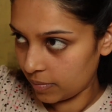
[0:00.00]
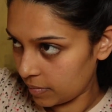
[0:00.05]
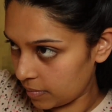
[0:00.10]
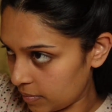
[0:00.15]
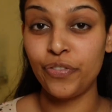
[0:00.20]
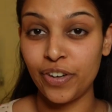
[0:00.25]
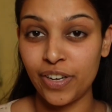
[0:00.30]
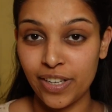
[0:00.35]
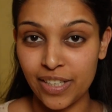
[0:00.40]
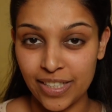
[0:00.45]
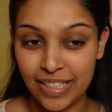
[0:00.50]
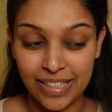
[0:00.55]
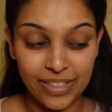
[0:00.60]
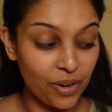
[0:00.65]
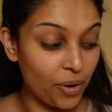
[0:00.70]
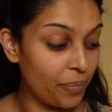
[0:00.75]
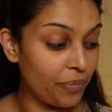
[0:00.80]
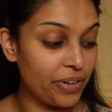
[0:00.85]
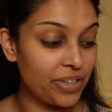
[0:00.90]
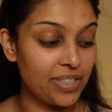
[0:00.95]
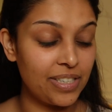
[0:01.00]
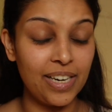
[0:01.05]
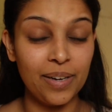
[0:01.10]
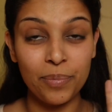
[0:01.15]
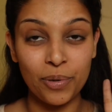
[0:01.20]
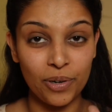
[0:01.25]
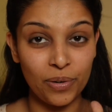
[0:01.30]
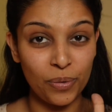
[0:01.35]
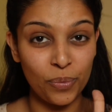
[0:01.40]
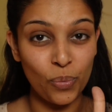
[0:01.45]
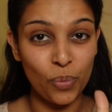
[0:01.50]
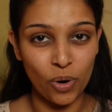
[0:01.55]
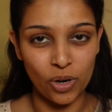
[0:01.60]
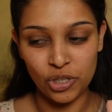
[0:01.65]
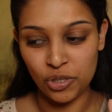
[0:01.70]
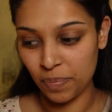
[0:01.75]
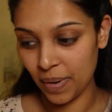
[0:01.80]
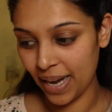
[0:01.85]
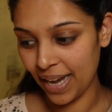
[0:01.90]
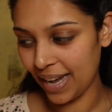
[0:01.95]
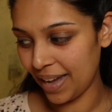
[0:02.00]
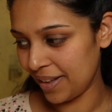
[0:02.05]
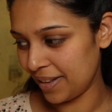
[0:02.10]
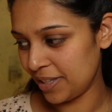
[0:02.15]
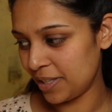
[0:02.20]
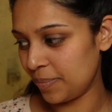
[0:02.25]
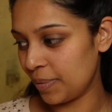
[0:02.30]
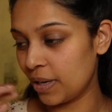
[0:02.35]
First, obviously I'm gonna wash my hands